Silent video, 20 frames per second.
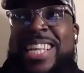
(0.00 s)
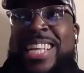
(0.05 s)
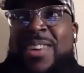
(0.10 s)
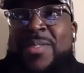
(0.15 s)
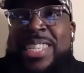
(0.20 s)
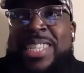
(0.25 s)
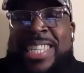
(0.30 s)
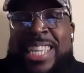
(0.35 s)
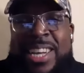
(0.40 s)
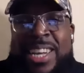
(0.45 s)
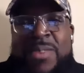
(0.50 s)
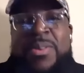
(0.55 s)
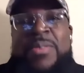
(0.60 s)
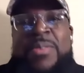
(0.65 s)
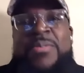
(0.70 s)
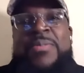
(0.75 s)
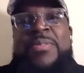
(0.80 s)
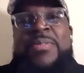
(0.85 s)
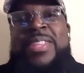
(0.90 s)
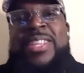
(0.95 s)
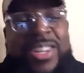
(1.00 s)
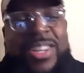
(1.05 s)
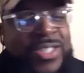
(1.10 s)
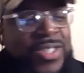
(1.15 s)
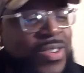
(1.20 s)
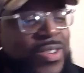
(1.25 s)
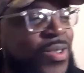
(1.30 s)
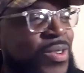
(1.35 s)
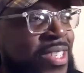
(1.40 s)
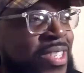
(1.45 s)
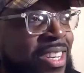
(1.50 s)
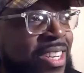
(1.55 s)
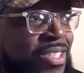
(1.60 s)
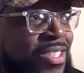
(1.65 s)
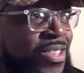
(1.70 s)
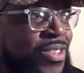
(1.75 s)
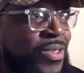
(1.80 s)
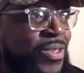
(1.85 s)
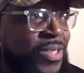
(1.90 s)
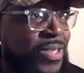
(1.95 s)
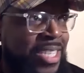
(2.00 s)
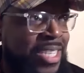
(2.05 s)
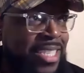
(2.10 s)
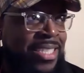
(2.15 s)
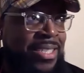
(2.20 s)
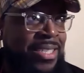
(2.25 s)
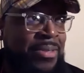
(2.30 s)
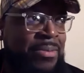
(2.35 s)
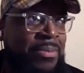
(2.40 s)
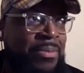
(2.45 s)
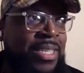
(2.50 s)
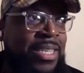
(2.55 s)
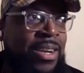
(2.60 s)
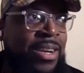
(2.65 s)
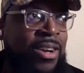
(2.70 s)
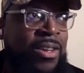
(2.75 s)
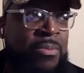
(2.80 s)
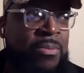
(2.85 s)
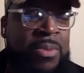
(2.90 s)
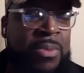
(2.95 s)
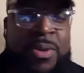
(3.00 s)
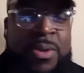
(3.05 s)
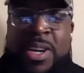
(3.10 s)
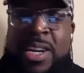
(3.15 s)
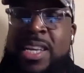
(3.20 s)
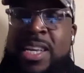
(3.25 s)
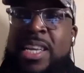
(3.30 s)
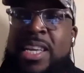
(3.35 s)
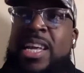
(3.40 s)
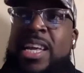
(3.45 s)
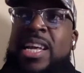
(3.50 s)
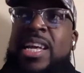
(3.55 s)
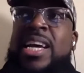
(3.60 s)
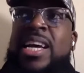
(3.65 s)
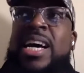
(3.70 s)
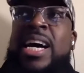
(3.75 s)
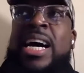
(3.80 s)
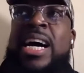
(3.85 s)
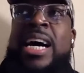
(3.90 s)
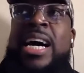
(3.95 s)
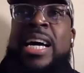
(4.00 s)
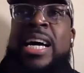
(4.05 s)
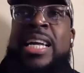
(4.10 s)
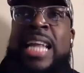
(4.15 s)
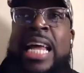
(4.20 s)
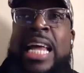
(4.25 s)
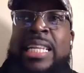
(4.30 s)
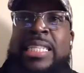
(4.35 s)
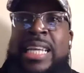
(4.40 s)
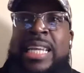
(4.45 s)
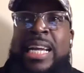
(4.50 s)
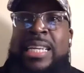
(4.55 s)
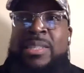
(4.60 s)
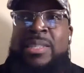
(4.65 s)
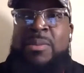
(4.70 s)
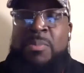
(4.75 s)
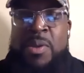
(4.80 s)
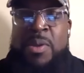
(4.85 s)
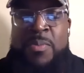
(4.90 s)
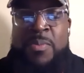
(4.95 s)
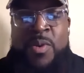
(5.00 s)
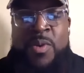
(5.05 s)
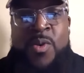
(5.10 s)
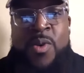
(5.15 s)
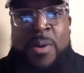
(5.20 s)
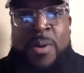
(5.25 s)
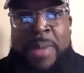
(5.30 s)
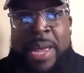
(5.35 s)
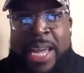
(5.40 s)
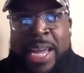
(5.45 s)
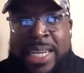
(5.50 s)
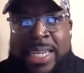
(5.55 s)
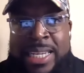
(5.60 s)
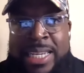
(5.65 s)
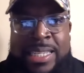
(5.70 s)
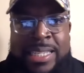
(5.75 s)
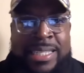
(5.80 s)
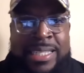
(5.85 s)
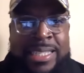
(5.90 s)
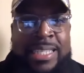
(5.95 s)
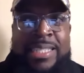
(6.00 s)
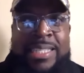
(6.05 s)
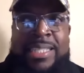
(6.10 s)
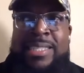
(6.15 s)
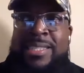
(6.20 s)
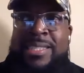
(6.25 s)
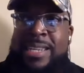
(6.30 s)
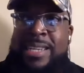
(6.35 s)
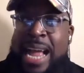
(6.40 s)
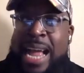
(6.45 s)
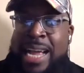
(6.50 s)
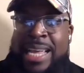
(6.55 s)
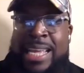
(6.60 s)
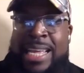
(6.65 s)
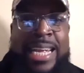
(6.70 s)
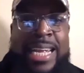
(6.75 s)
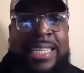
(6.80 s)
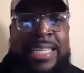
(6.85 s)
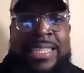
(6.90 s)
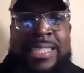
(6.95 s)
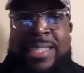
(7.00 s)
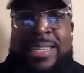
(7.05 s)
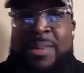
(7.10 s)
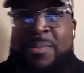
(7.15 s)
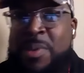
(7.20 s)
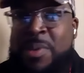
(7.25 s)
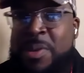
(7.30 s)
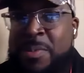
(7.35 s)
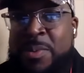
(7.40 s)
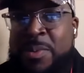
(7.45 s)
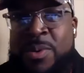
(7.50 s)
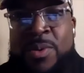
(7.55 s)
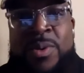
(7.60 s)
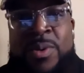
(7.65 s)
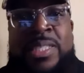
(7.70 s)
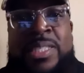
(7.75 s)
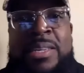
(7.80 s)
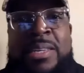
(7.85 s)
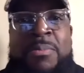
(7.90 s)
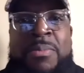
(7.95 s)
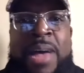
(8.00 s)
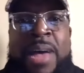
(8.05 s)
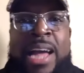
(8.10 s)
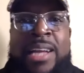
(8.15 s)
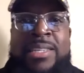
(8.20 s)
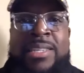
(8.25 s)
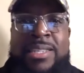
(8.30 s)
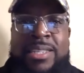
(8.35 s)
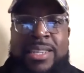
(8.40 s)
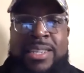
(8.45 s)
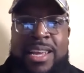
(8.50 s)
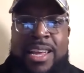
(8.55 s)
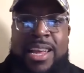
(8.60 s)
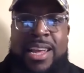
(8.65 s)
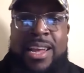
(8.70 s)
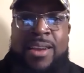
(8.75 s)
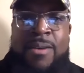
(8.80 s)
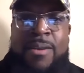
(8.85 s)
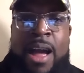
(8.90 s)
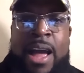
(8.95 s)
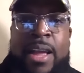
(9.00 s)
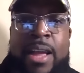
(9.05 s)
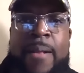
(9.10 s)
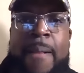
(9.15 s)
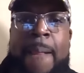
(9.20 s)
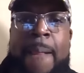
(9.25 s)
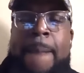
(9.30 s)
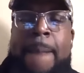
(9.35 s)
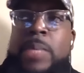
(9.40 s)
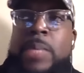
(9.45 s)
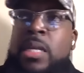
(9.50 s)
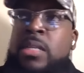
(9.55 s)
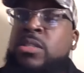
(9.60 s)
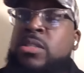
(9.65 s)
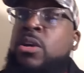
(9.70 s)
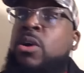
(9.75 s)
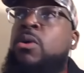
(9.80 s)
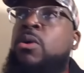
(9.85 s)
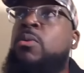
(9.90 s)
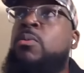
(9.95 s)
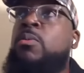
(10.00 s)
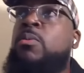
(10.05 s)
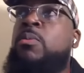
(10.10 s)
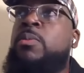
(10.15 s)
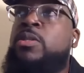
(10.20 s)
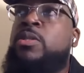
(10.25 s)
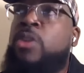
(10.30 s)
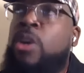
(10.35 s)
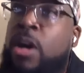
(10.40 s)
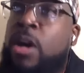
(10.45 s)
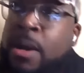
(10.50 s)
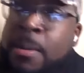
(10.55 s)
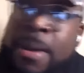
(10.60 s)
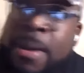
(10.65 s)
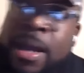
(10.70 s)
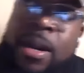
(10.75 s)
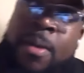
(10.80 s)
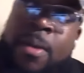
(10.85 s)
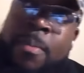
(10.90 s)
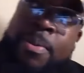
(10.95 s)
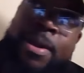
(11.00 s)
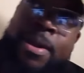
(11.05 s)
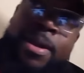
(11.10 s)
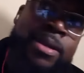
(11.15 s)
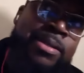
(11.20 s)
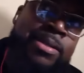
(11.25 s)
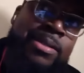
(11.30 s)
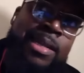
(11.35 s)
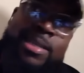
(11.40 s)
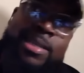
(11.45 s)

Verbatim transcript: that we deal with within our schools and our school systems and our community, uh, a lot of times the people who are making the decisions are not connected to the people who it's impacting, right? Mm-hmm. And so when we talk about our parents